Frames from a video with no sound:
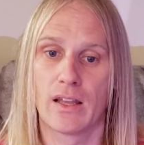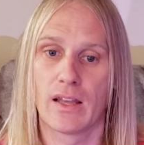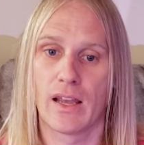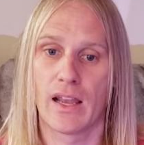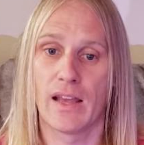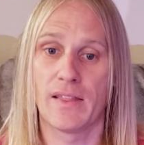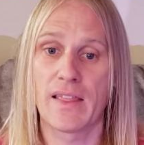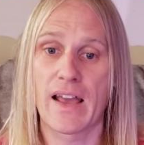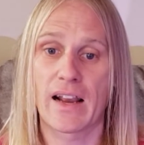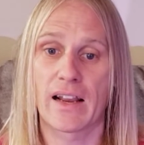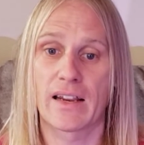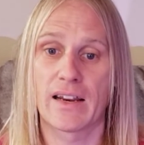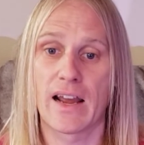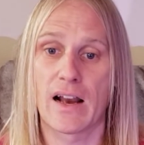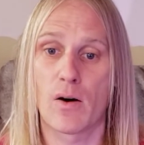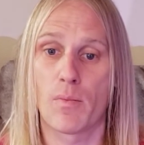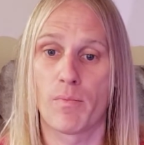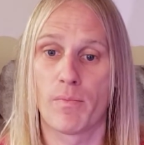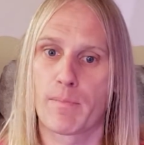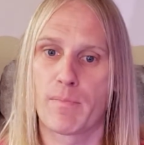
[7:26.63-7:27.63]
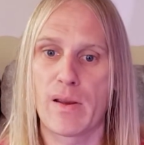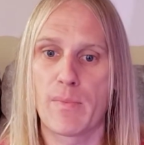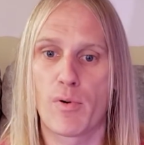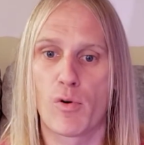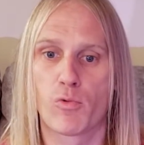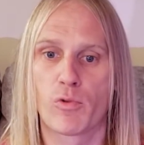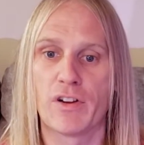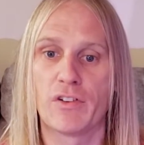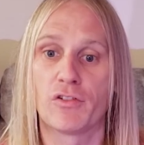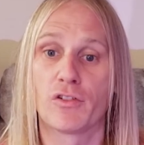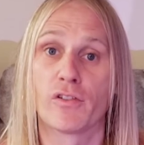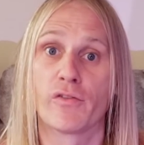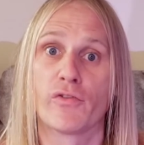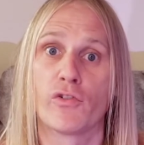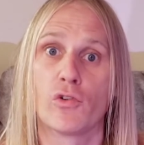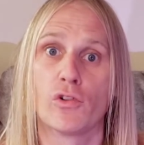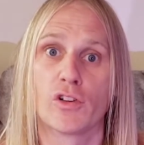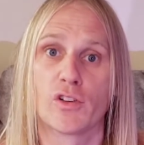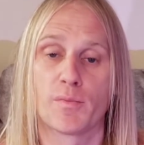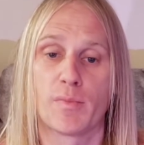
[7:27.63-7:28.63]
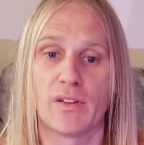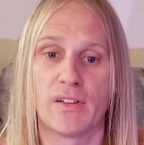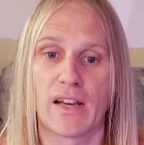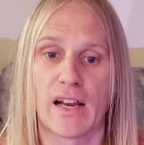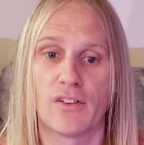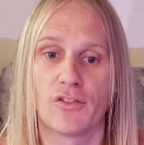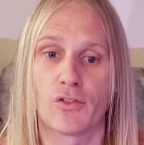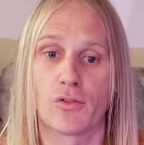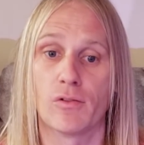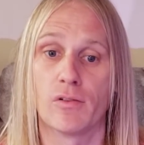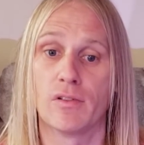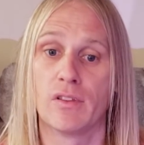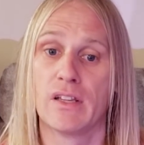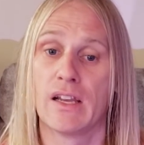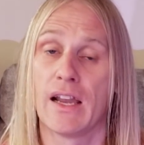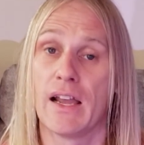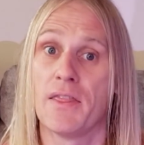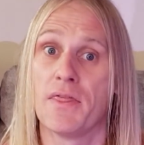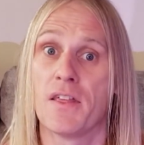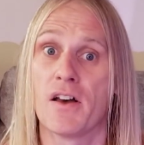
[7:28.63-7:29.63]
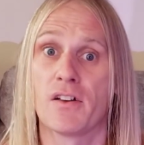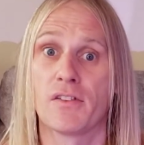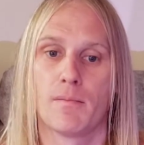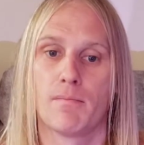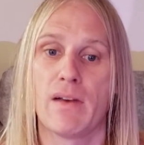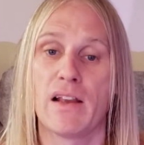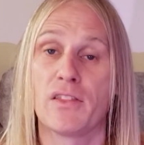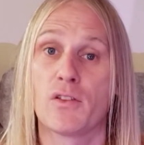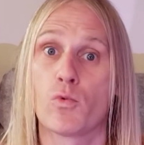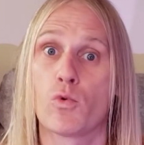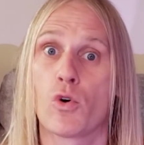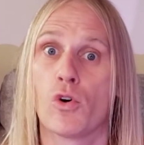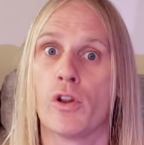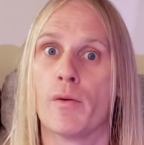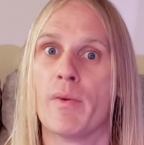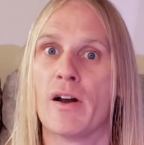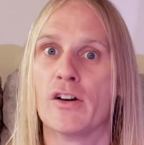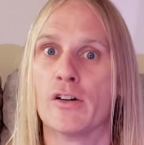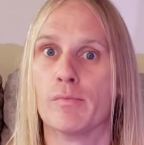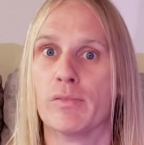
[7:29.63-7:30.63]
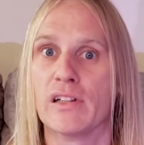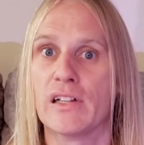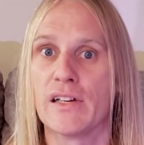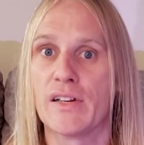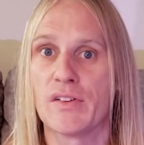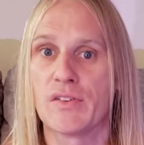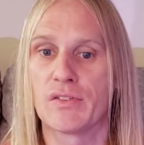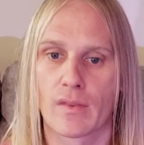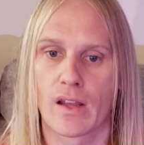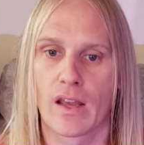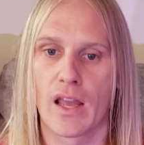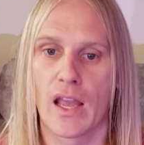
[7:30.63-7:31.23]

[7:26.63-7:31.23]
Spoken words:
And that can help people reach their fullest potential and thus make the world a better place.